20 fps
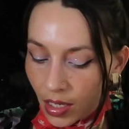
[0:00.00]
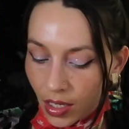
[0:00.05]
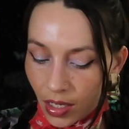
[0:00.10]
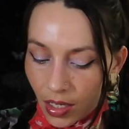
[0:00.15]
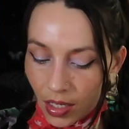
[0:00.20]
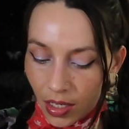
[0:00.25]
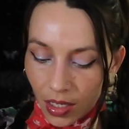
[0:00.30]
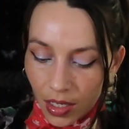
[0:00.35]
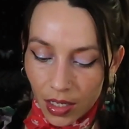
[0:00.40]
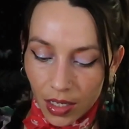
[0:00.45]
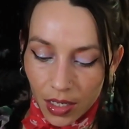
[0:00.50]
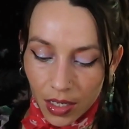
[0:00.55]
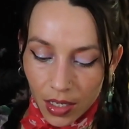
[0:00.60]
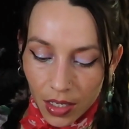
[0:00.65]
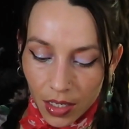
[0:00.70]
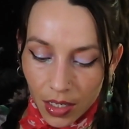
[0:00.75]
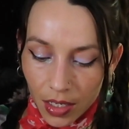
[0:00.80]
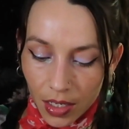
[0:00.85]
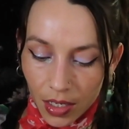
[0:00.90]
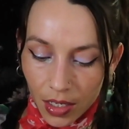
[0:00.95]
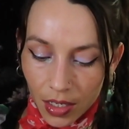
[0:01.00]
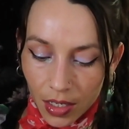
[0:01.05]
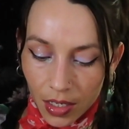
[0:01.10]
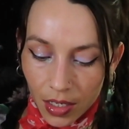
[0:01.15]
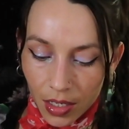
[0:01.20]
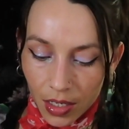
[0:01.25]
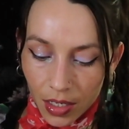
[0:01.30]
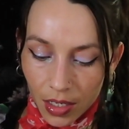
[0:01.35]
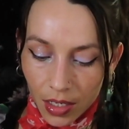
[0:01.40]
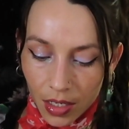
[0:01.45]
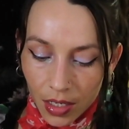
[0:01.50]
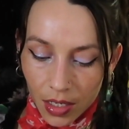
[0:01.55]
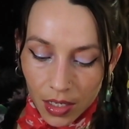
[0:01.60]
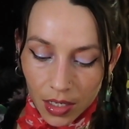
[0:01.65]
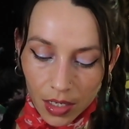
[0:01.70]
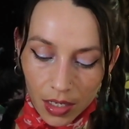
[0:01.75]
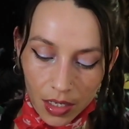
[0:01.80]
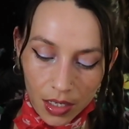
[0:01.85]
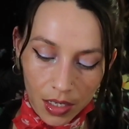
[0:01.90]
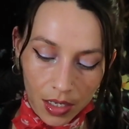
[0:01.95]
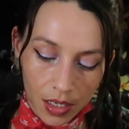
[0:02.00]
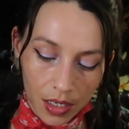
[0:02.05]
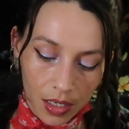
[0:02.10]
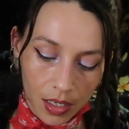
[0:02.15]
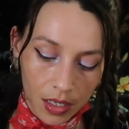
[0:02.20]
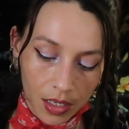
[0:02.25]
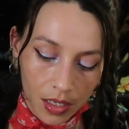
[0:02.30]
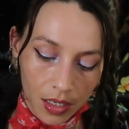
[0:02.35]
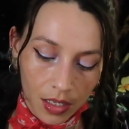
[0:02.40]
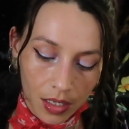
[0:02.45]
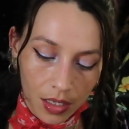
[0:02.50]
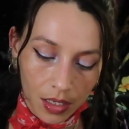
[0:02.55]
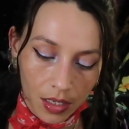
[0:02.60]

[no speech]